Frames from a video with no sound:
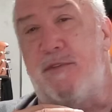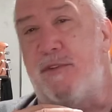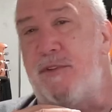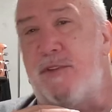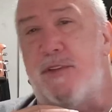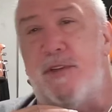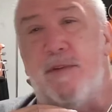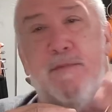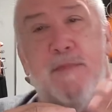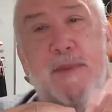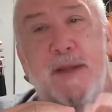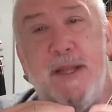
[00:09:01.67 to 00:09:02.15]

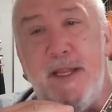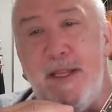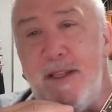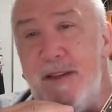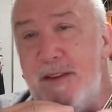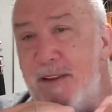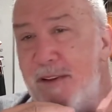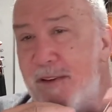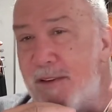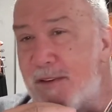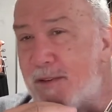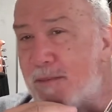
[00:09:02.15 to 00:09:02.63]
To me,
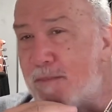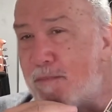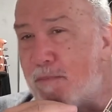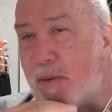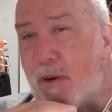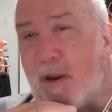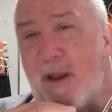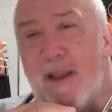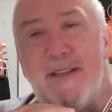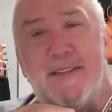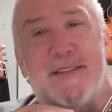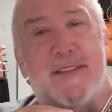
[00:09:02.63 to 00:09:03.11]
this
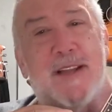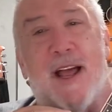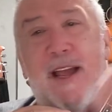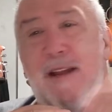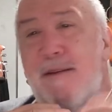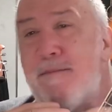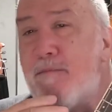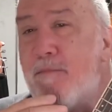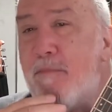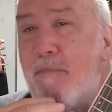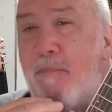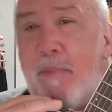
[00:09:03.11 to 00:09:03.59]
plays like
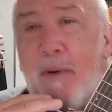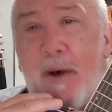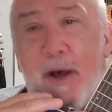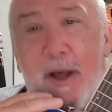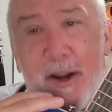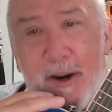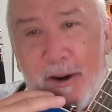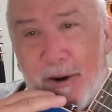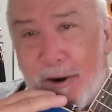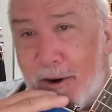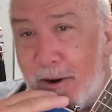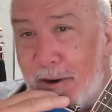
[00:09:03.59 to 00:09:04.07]

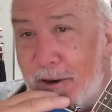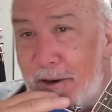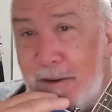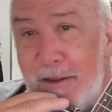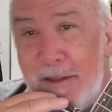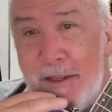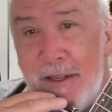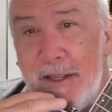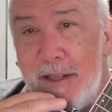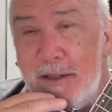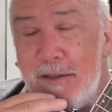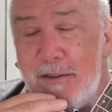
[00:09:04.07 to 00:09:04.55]
butter.
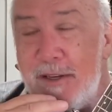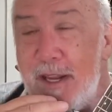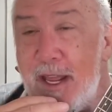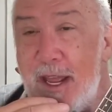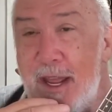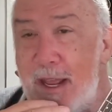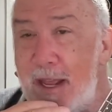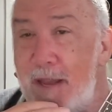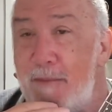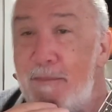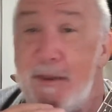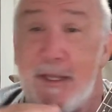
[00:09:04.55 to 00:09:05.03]

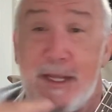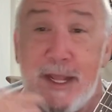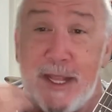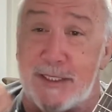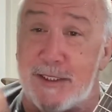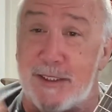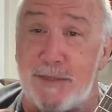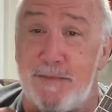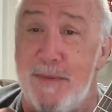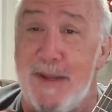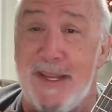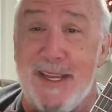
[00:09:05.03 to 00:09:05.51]
But
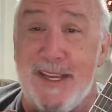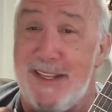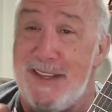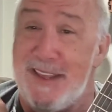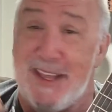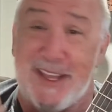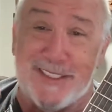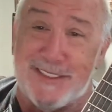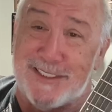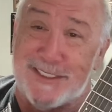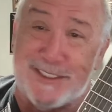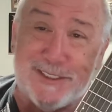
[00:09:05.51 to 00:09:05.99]
that's me.
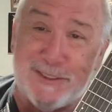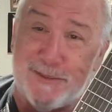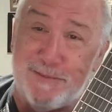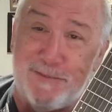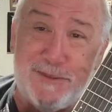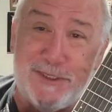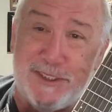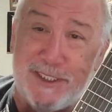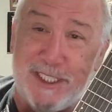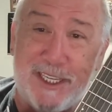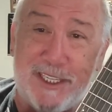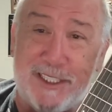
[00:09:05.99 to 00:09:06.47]
That's
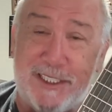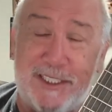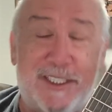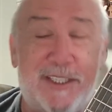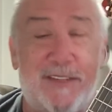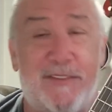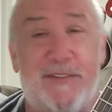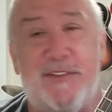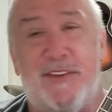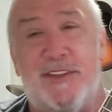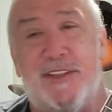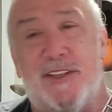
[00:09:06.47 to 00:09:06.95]

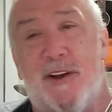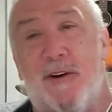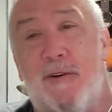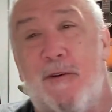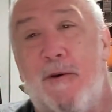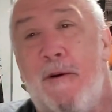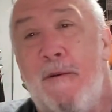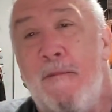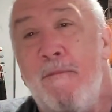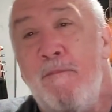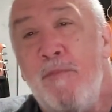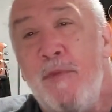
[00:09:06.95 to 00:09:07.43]
subjective. So
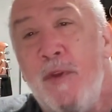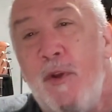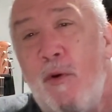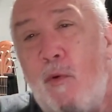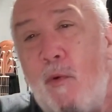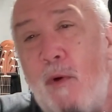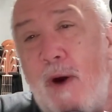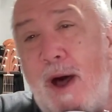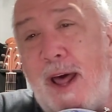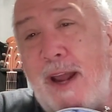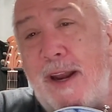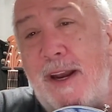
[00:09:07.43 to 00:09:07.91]

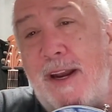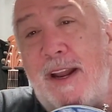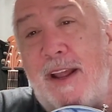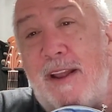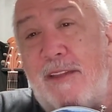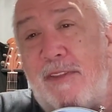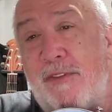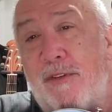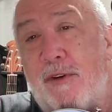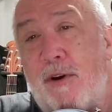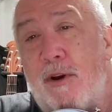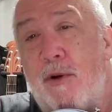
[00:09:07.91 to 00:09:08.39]
why did I
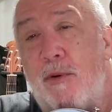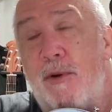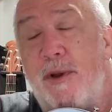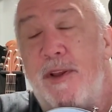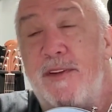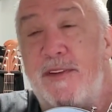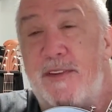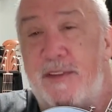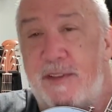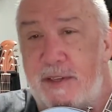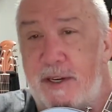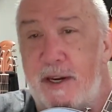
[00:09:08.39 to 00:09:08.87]
throw
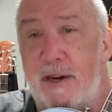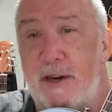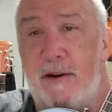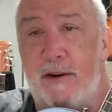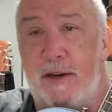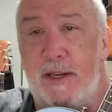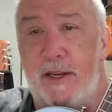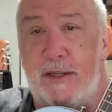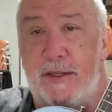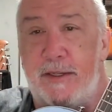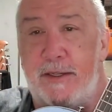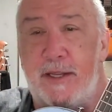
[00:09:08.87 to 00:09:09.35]
in
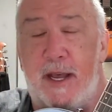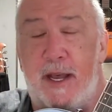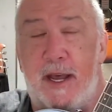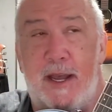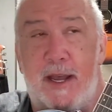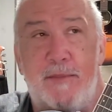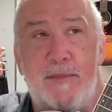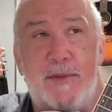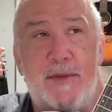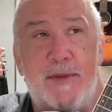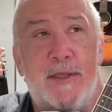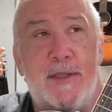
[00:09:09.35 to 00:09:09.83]

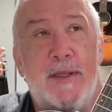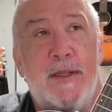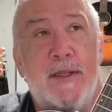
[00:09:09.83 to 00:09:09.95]
Stereotypes?